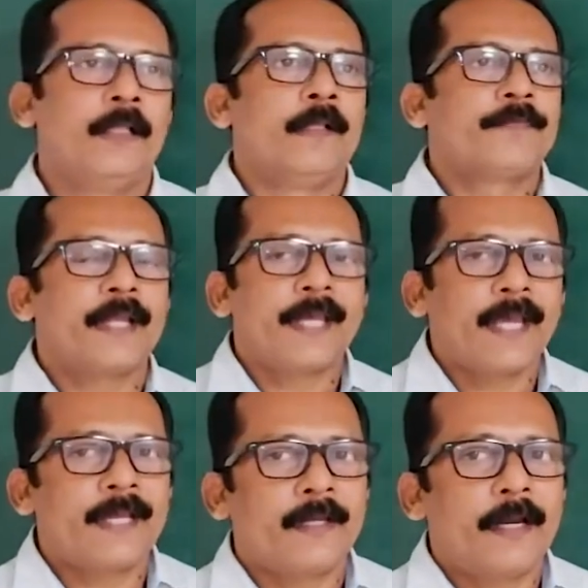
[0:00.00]
Then
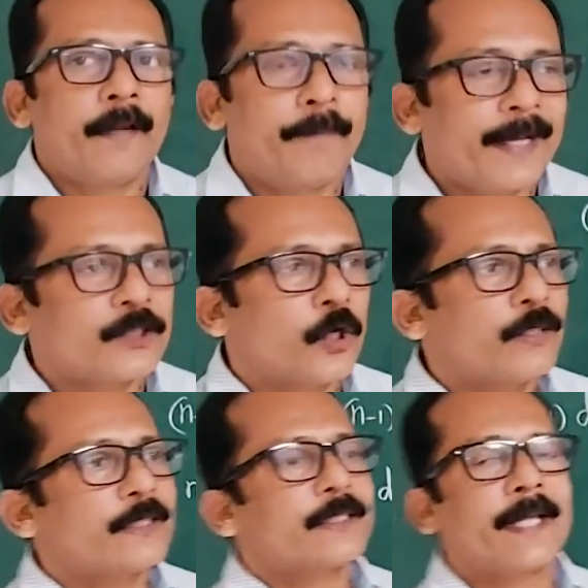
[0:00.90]
again, based on
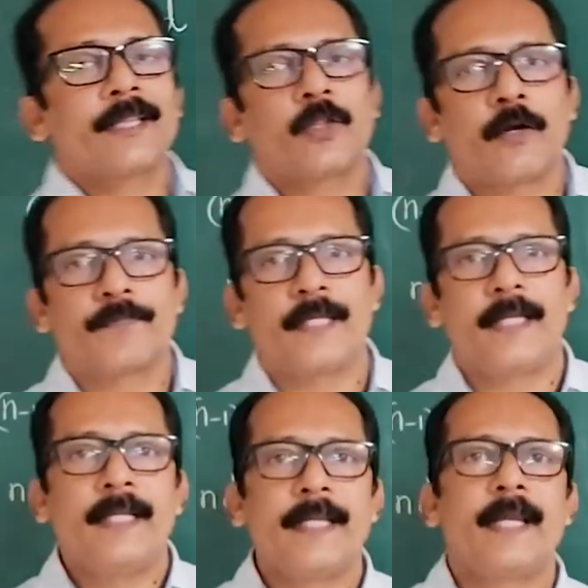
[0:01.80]
the strength of the
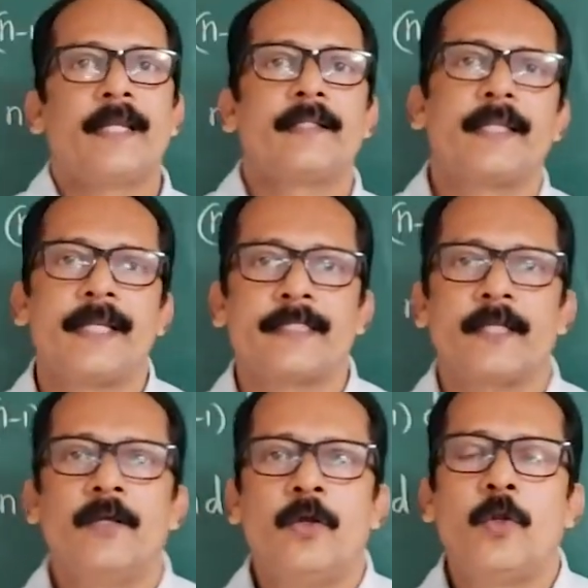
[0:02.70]
ligand, there is
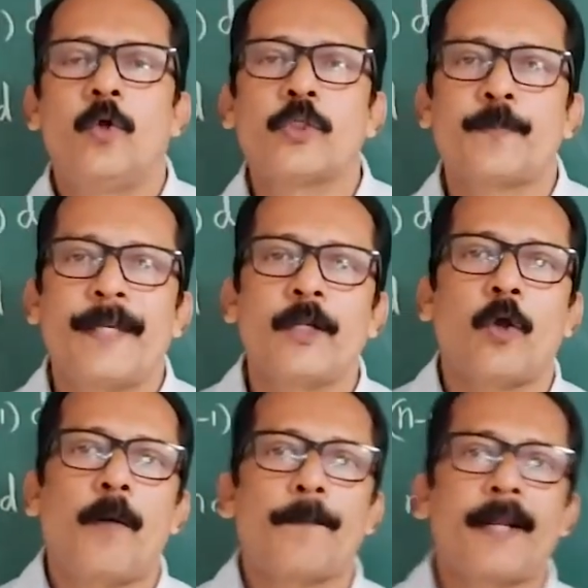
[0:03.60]
low spin
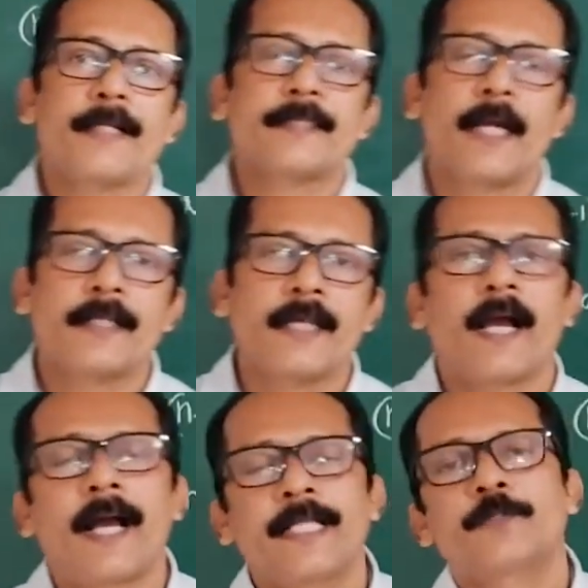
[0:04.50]
complex and the
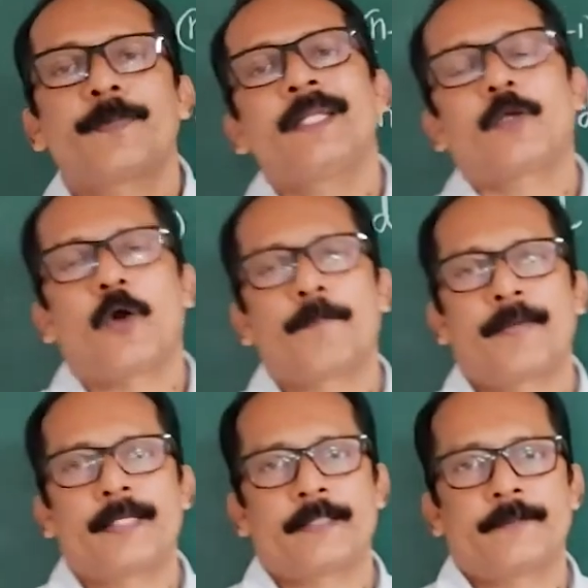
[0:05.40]
high spin
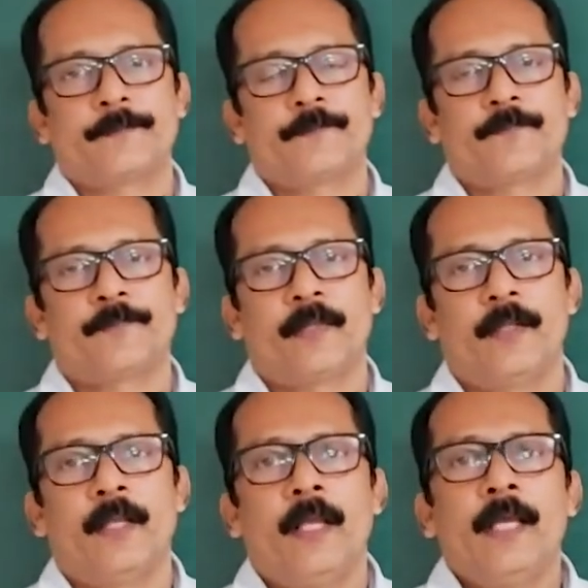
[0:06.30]
complex.
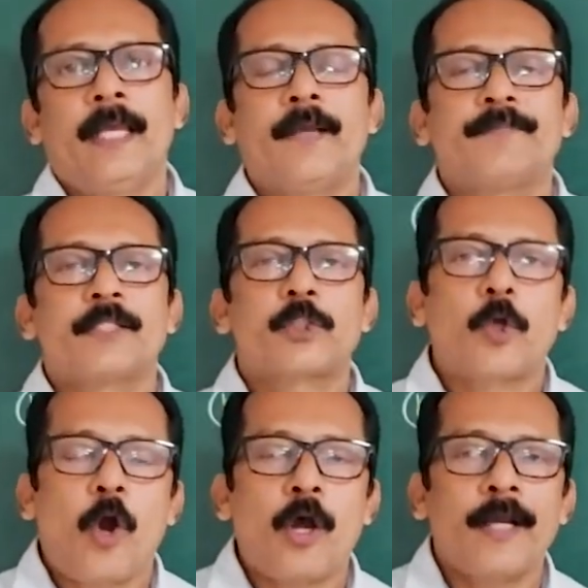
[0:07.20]
If the
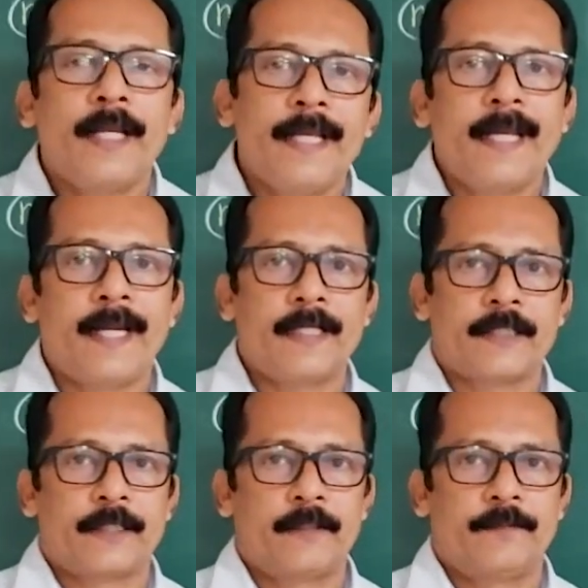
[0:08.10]
strong
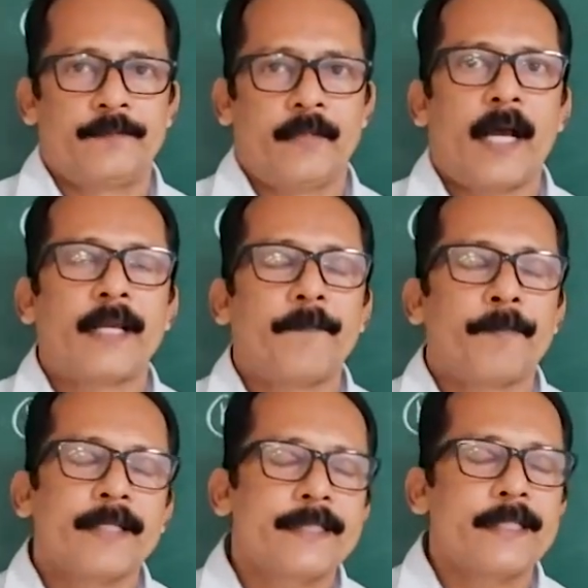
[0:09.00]
ligands are
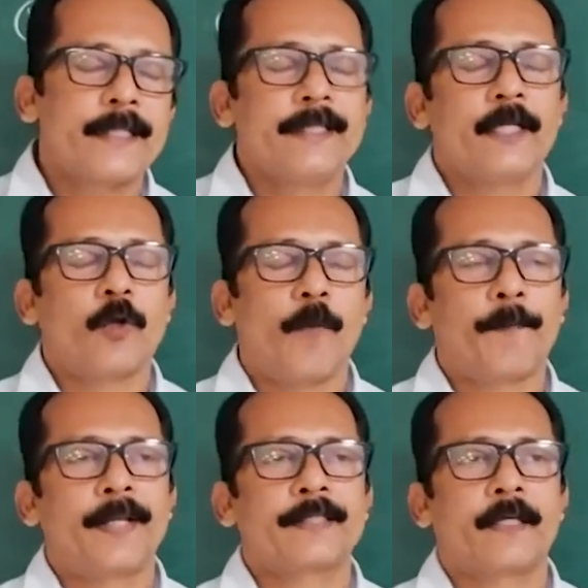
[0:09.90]
present in the
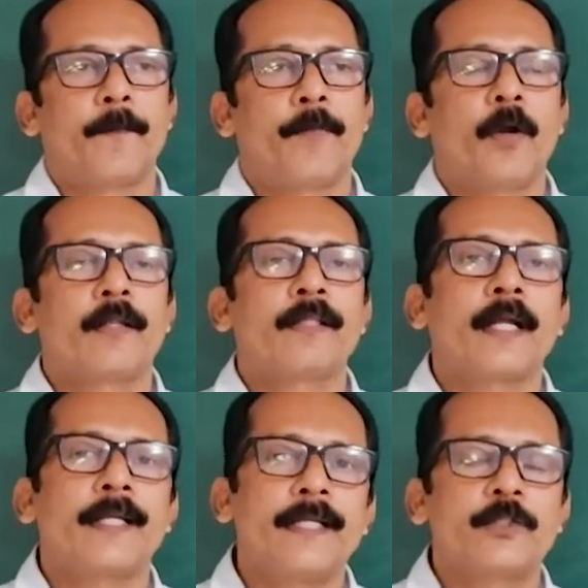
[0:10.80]
complex compound,
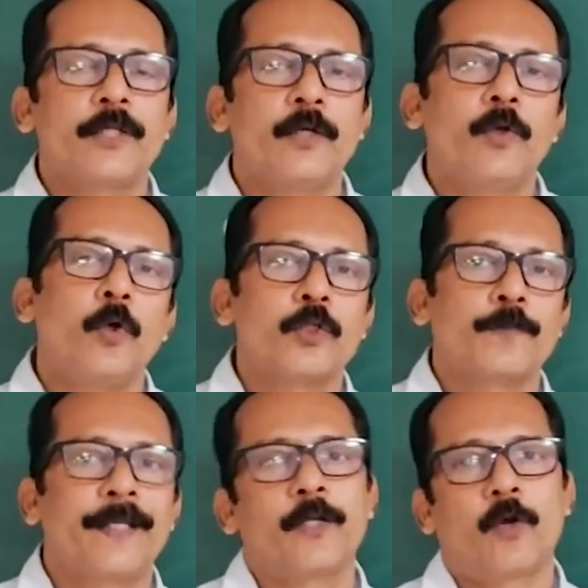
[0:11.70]
that leads to give low
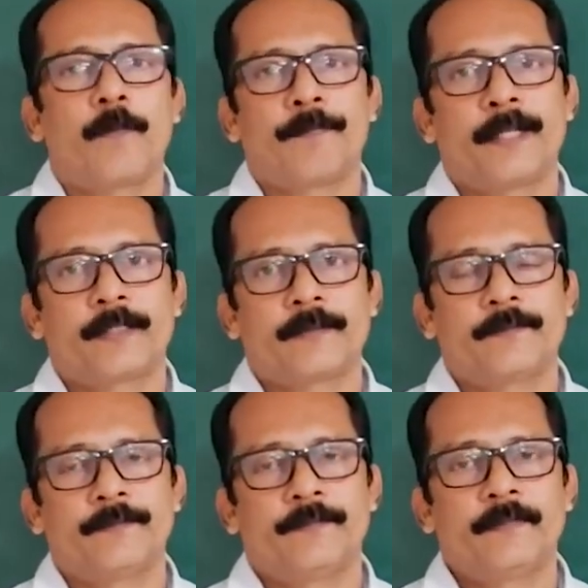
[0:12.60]
spin complex.
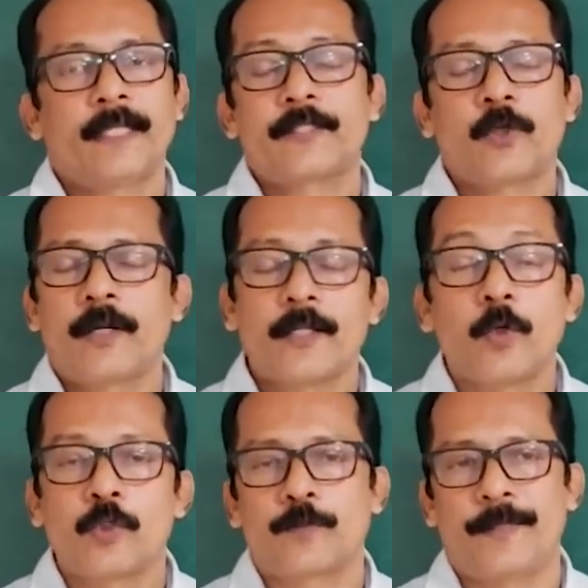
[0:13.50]
That's called a
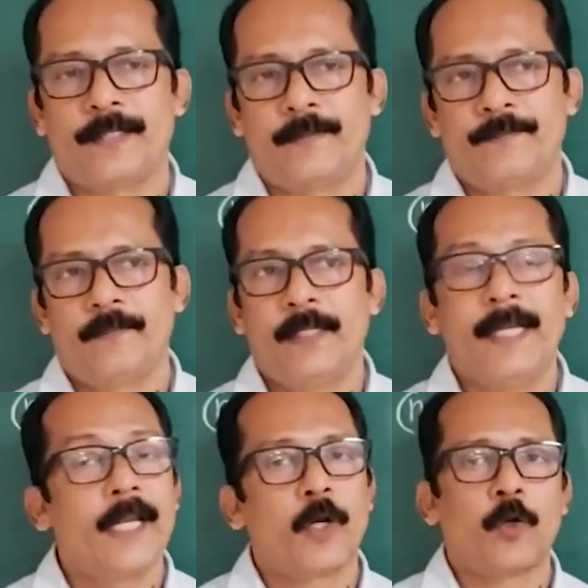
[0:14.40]
low spin,
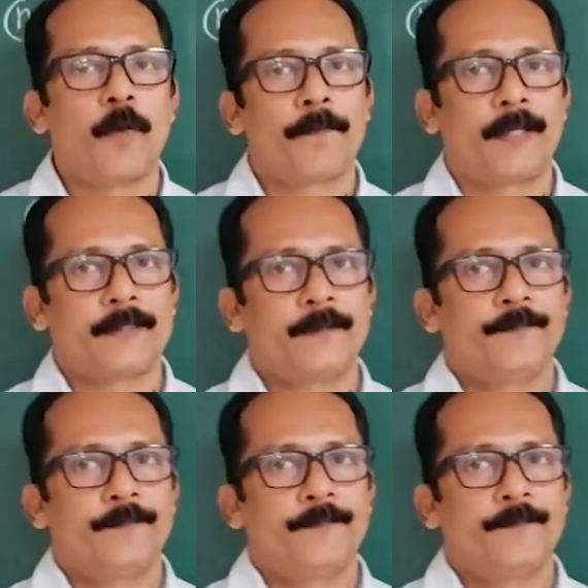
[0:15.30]
inner complex.